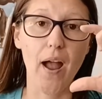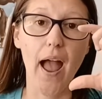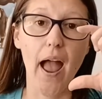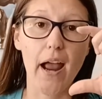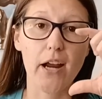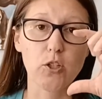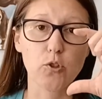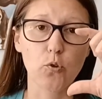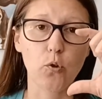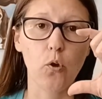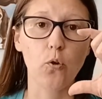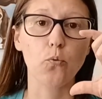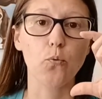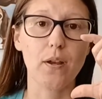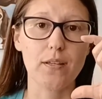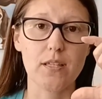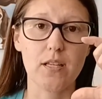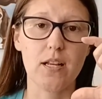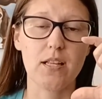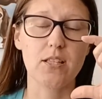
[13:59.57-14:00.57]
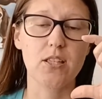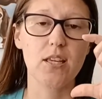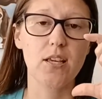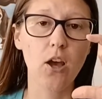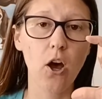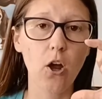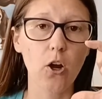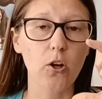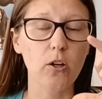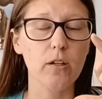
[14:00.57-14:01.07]
actual residency
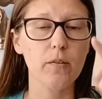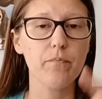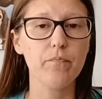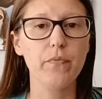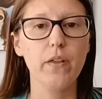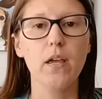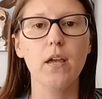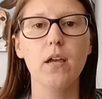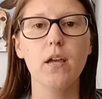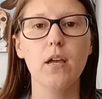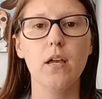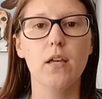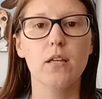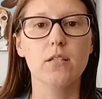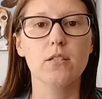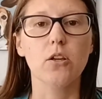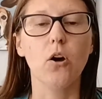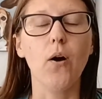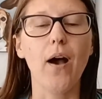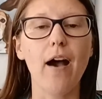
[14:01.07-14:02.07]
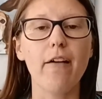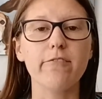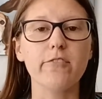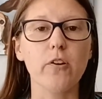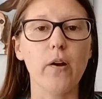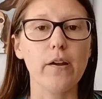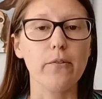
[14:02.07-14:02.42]
card. So after I